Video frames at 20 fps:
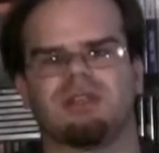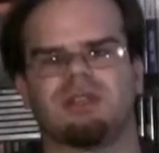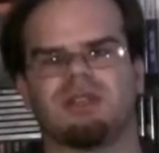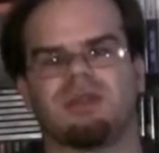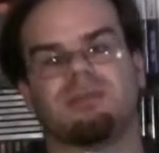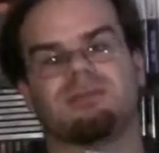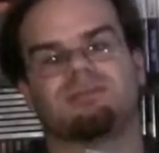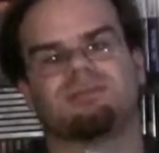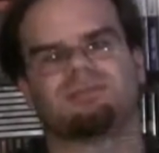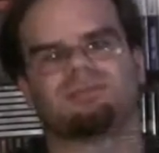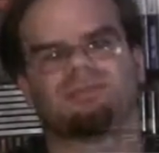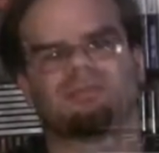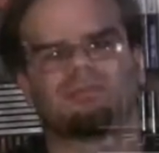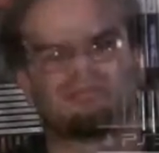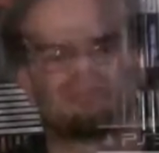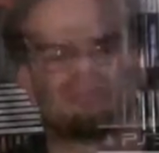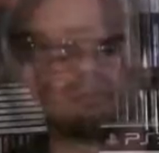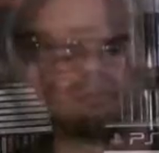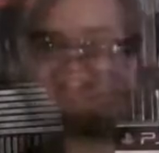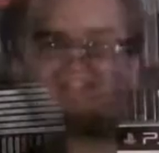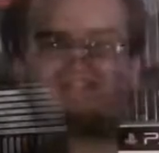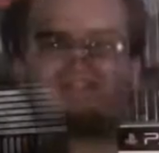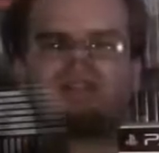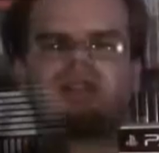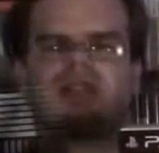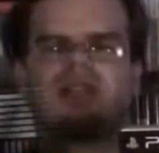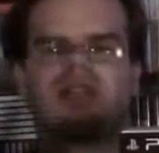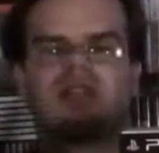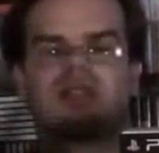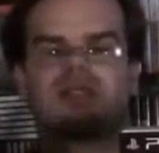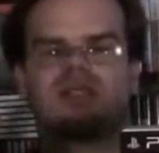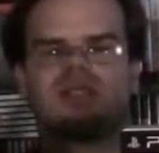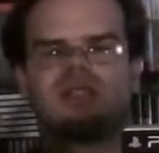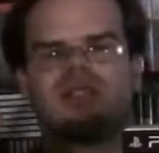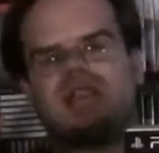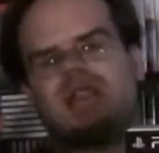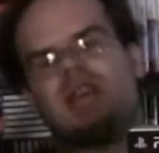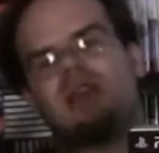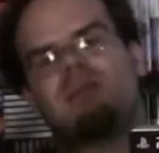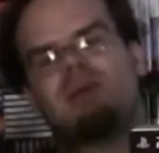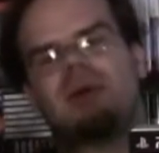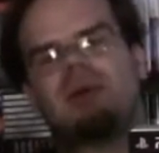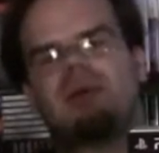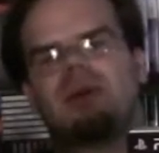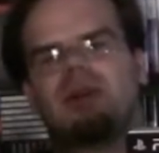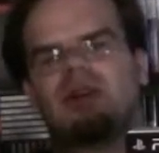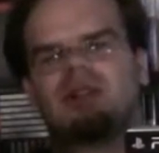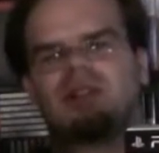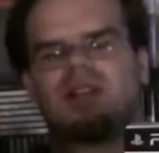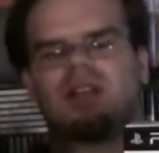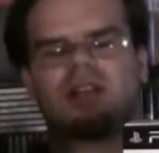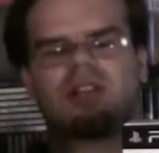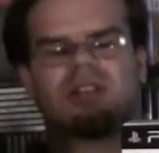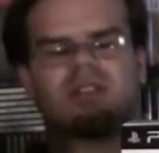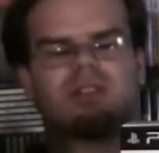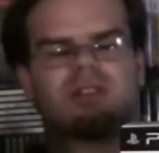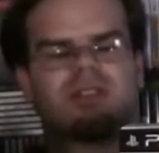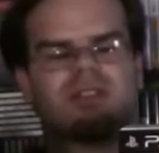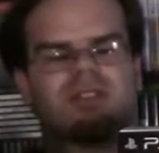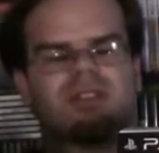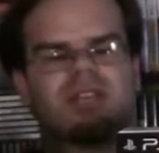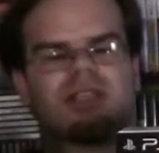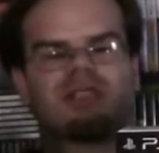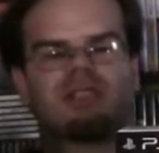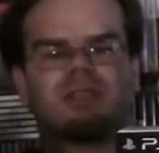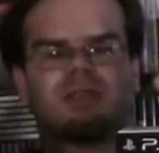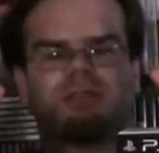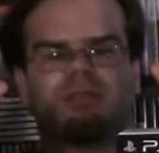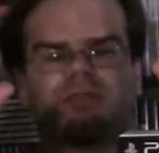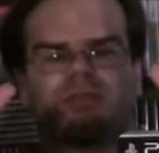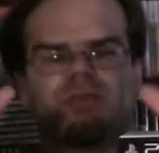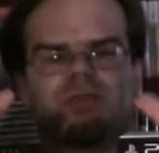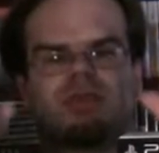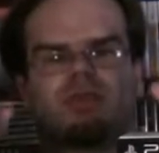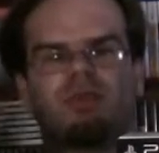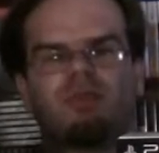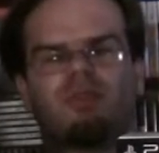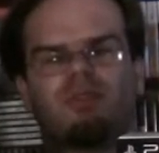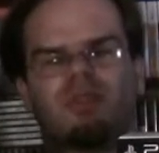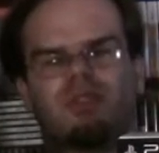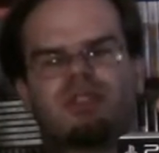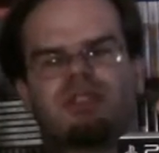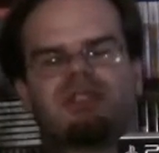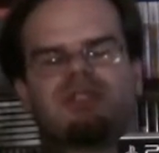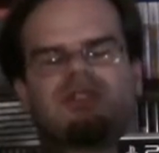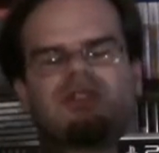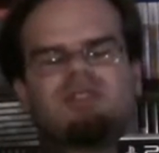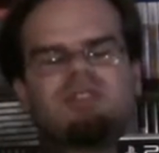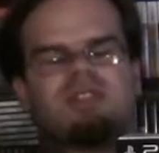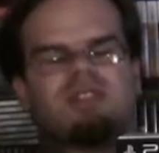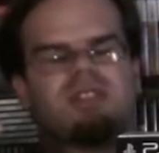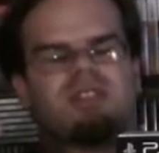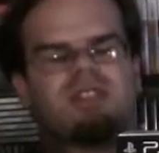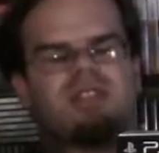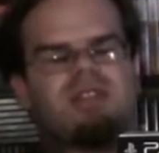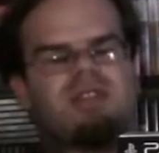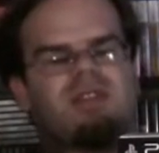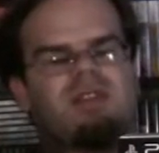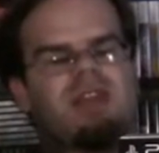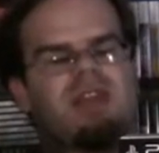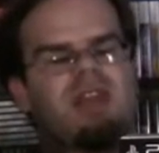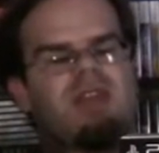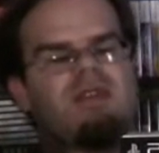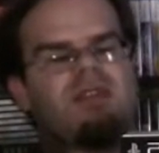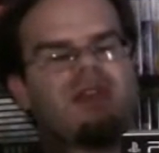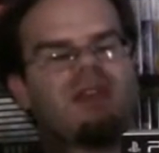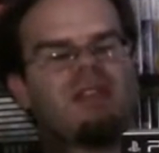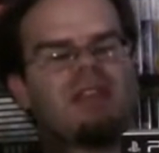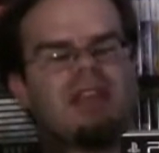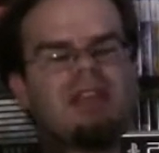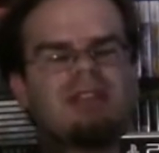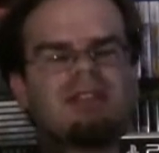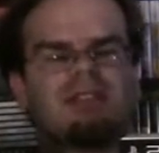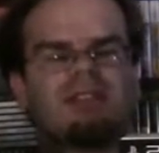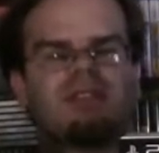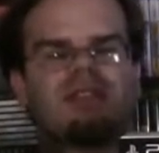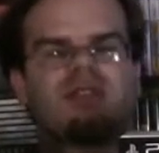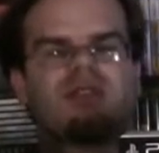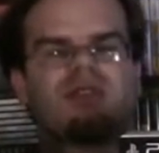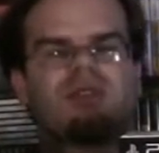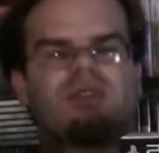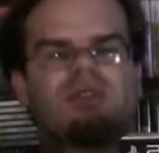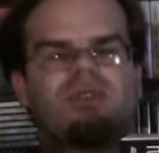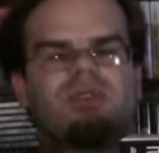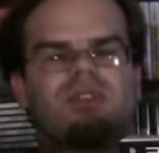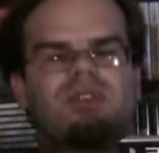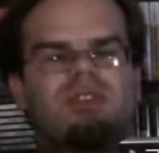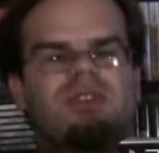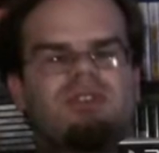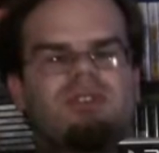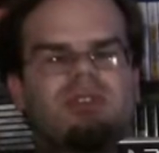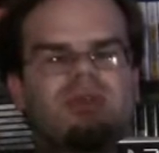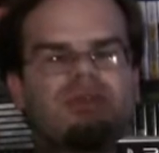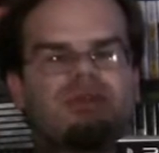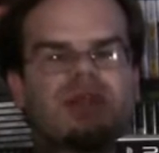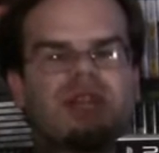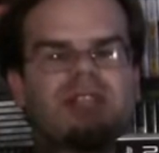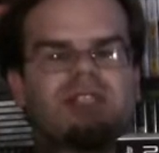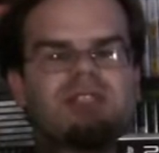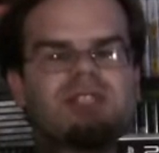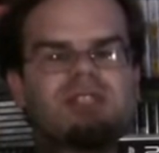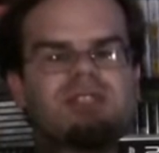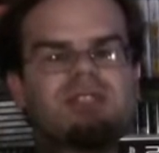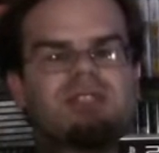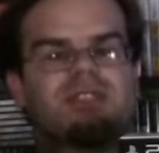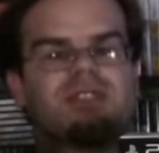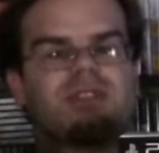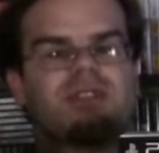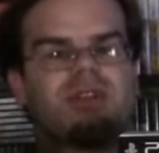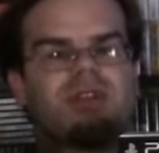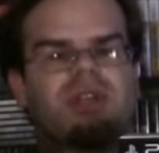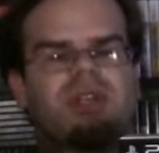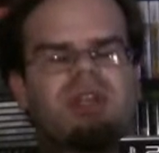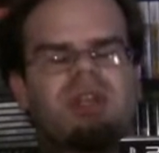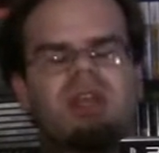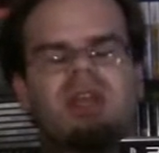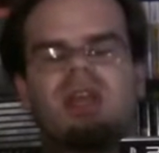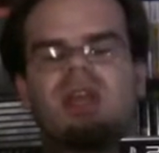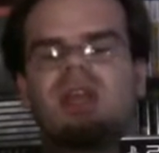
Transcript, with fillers: So alright, so the next game I want to talk to you is actually two versions of the same game, and that is Ni No Kuni for the PlayStation 3